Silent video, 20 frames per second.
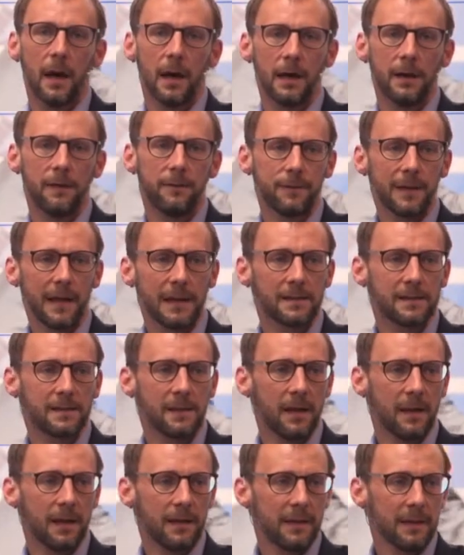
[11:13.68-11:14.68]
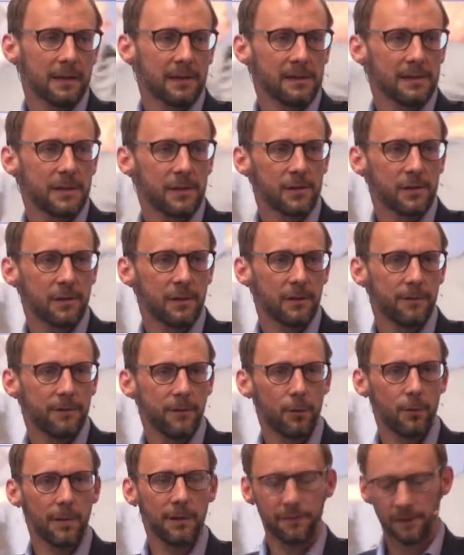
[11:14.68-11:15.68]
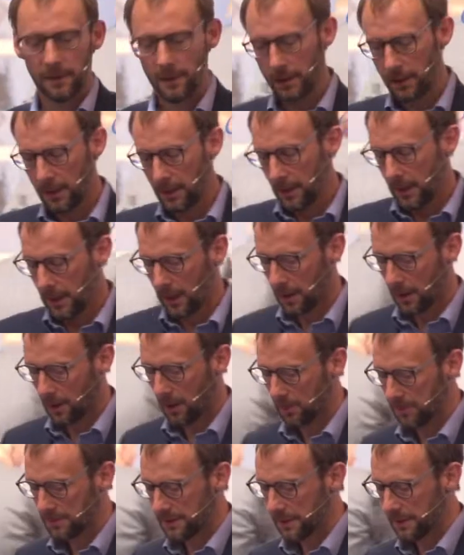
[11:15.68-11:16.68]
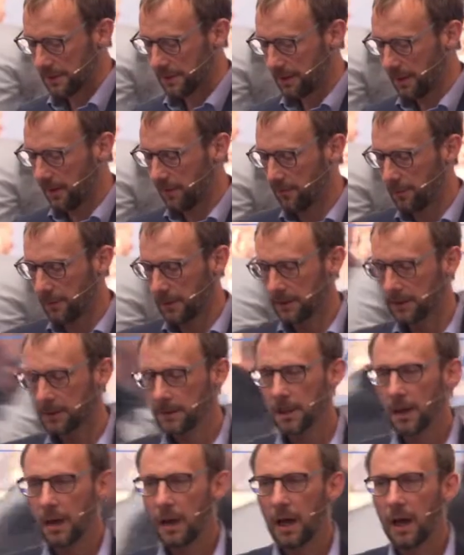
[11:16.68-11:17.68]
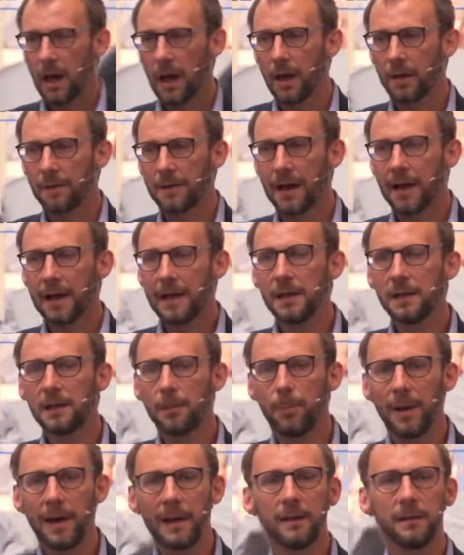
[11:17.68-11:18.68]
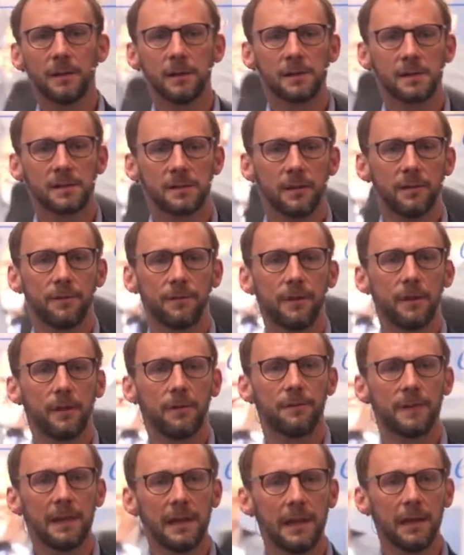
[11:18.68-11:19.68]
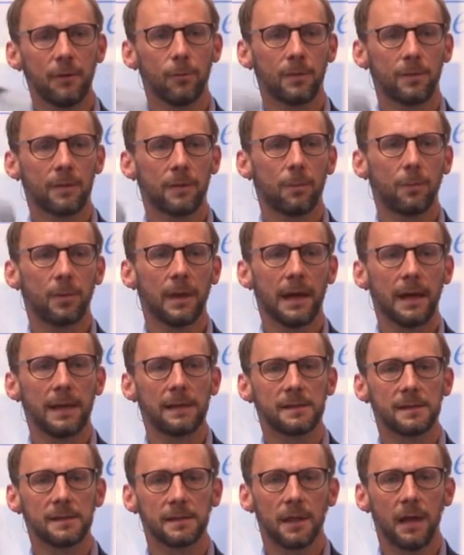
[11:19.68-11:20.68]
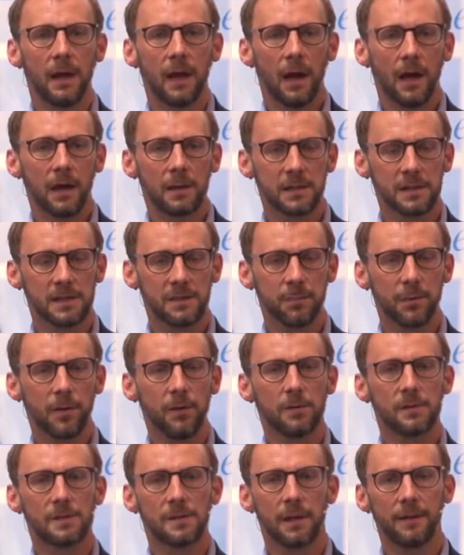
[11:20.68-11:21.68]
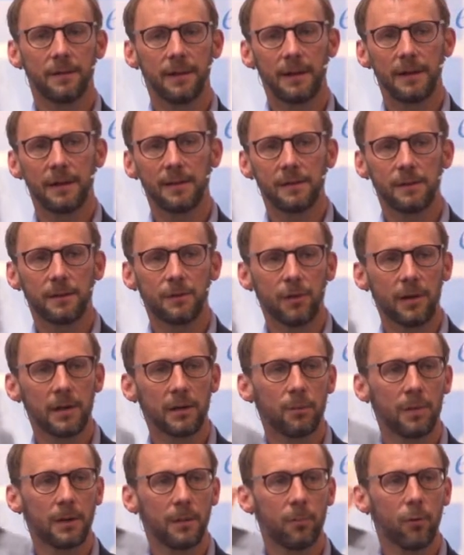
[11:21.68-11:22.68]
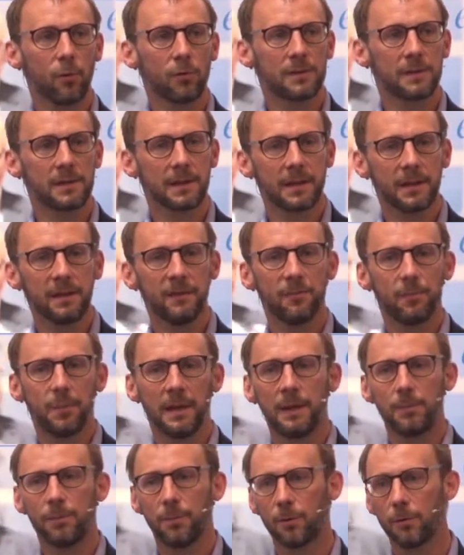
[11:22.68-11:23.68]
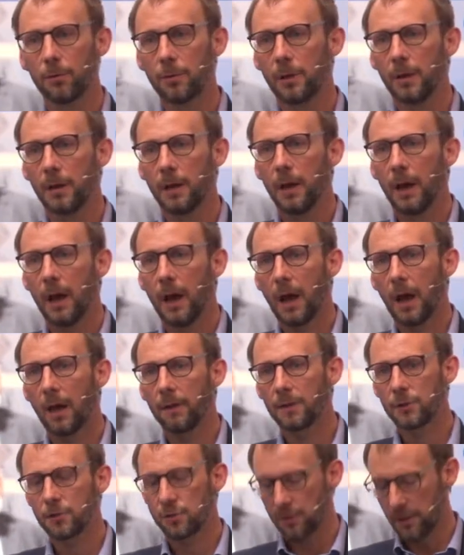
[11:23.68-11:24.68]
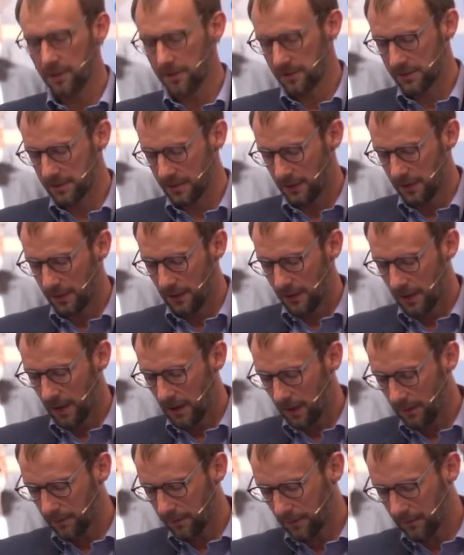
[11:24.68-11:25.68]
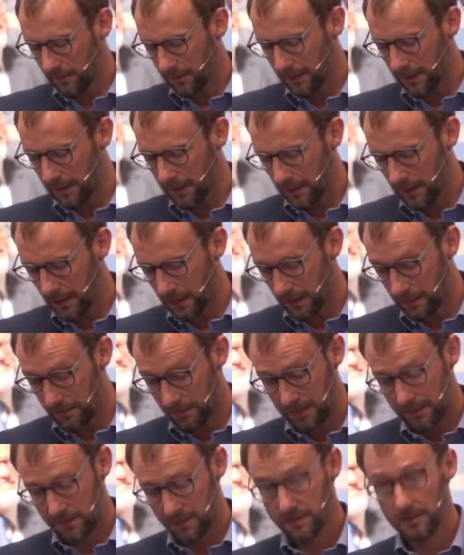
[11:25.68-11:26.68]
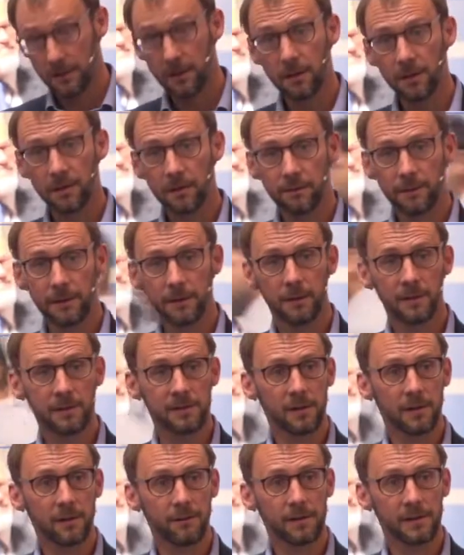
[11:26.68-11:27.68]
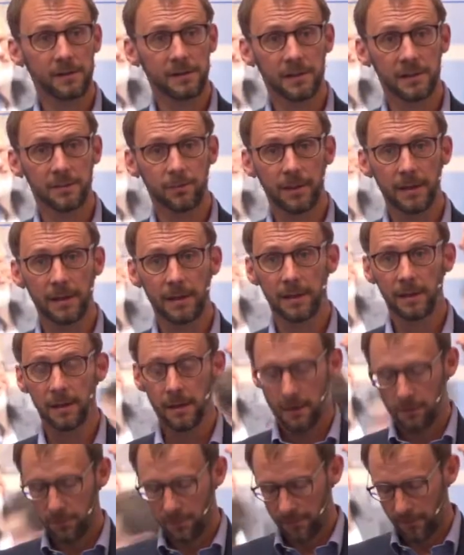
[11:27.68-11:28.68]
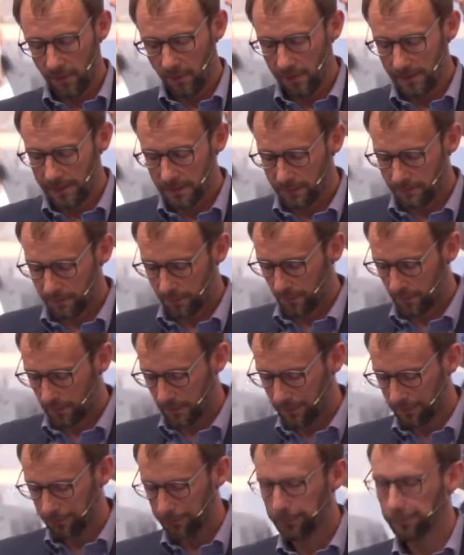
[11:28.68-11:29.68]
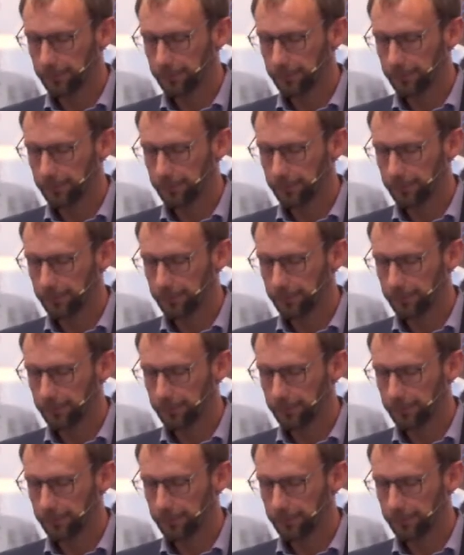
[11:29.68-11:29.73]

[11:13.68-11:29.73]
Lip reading: if that's the decision of whoever comes into government. That independence of dealing with complaints and disputes, I think, is incredibly important to give people the trust that they deserve in the service that's being provided for them.